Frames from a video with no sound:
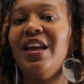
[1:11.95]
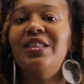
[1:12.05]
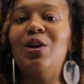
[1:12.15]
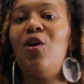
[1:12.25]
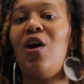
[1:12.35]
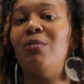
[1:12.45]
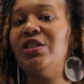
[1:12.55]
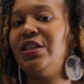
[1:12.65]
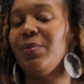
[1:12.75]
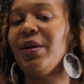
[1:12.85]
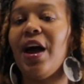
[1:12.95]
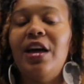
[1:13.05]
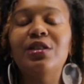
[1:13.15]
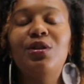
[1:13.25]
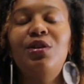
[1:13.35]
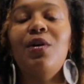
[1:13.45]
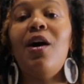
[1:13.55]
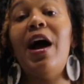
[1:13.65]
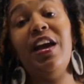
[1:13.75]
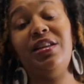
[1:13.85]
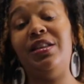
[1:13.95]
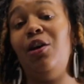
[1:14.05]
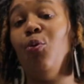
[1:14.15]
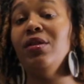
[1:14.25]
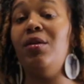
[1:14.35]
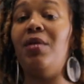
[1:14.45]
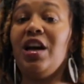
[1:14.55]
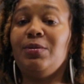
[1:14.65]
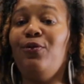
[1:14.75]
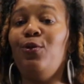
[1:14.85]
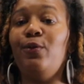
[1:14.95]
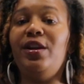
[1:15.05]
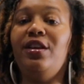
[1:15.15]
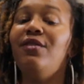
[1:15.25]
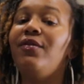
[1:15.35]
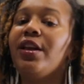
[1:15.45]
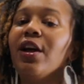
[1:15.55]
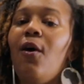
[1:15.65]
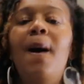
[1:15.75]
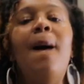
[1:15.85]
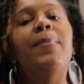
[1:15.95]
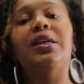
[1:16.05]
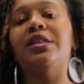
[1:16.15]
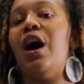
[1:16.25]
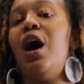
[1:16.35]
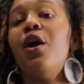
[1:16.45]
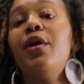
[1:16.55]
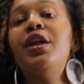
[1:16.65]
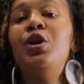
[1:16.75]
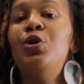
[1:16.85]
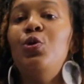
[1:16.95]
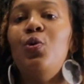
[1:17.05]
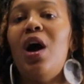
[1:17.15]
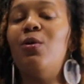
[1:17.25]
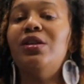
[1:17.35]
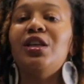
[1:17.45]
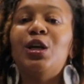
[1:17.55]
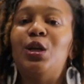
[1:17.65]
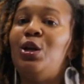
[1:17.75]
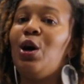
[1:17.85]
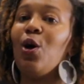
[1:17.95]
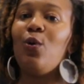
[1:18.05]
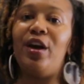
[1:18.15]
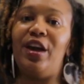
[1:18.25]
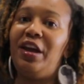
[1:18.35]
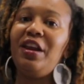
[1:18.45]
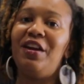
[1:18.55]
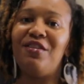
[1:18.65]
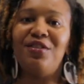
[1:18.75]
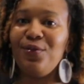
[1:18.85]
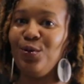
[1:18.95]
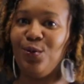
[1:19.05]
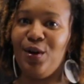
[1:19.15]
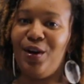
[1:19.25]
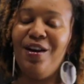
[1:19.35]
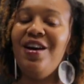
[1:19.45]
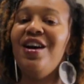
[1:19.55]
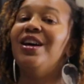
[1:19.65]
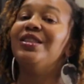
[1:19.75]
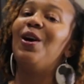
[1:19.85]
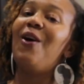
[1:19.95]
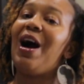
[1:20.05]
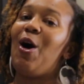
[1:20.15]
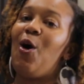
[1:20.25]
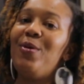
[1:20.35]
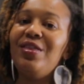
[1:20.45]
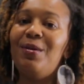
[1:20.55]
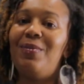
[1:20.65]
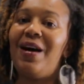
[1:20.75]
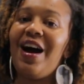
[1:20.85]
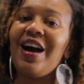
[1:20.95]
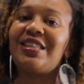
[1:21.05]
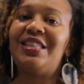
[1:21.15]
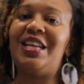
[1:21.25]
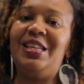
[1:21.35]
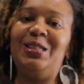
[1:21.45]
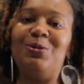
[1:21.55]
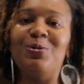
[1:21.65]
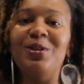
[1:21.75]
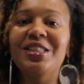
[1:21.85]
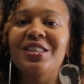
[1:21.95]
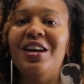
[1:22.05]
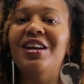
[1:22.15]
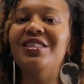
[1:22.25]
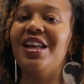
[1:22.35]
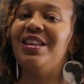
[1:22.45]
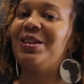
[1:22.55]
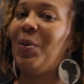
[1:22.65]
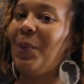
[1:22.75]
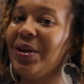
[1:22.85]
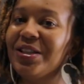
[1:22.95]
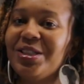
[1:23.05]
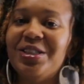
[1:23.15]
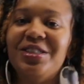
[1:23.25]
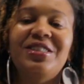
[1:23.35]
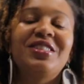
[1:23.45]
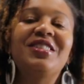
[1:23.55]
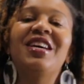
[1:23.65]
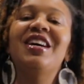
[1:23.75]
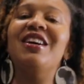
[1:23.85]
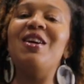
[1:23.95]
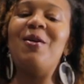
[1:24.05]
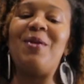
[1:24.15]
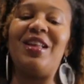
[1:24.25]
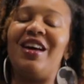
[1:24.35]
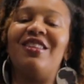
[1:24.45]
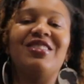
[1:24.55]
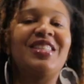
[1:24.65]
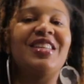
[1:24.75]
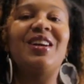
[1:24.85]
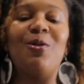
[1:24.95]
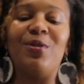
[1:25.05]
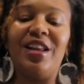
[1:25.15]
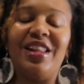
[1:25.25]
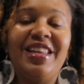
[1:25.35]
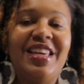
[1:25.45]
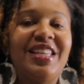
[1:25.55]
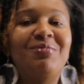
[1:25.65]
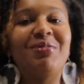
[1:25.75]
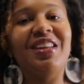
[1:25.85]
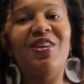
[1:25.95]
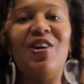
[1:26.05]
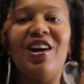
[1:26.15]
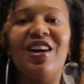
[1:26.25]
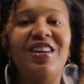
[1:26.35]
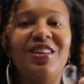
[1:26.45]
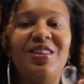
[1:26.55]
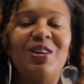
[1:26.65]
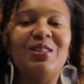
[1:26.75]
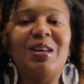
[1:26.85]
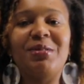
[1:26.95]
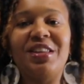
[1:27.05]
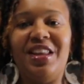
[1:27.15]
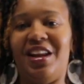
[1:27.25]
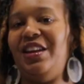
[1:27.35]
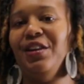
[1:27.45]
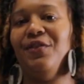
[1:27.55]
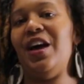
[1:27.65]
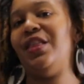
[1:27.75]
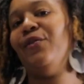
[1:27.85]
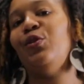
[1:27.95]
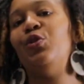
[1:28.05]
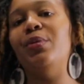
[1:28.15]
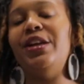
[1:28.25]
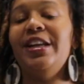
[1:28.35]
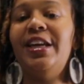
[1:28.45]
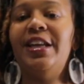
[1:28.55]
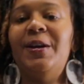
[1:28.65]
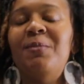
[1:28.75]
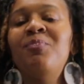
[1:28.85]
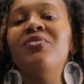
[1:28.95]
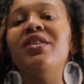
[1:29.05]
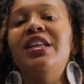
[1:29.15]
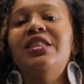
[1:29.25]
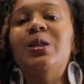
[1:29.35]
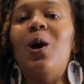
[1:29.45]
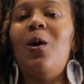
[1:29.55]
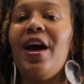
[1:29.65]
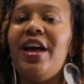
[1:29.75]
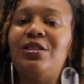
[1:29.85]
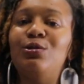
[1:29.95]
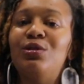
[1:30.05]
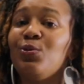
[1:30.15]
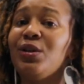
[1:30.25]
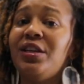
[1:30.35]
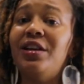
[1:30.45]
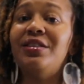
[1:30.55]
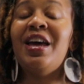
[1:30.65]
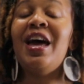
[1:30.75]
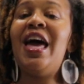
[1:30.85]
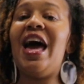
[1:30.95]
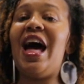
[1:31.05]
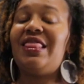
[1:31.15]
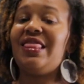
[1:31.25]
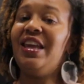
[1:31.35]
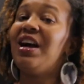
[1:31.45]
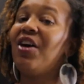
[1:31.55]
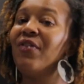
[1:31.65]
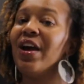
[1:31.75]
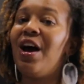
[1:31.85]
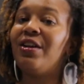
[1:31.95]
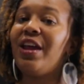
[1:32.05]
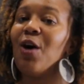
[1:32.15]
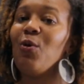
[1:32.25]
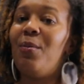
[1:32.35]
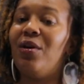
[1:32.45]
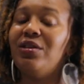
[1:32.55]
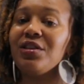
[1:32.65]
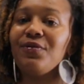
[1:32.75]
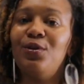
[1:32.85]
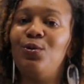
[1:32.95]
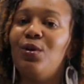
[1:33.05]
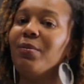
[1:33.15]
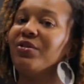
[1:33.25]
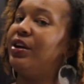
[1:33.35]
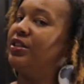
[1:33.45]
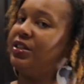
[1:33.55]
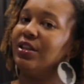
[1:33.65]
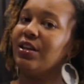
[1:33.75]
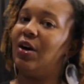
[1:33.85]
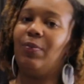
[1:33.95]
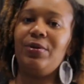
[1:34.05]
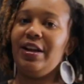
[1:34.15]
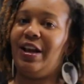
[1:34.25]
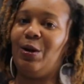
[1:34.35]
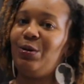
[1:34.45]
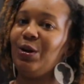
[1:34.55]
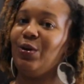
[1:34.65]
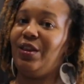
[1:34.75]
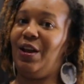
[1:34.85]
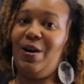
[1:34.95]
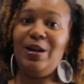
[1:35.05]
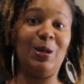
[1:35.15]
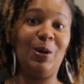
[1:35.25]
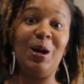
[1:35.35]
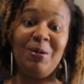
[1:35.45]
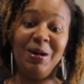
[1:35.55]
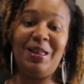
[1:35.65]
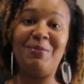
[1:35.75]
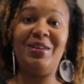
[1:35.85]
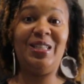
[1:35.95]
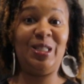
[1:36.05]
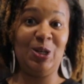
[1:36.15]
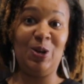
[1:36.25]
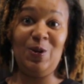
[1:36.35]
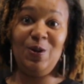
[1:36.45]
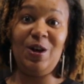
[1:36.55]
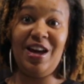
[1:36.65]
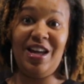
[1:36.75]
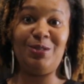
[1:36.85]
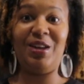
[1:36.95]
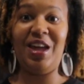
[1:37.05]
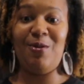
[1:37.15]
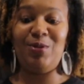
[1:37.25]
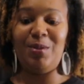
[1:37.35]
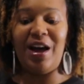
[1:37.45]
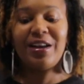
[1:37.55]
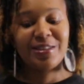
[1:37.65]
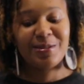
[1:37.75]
And so I'm just gonna be honest with you all, I actually opened the box before we did the video because I already knew I wasn't gonna know what any of the fruit were. So I opened the box and I did some research, I looked up pictures. I thought it was gonna come with a list or you know, something that identified the fruit, but it didn't. And so I had to do some research. I think I found out what most of the fruit were, but there are still a couple that I don't know what they are. So come on, let me show you guys what came in the box.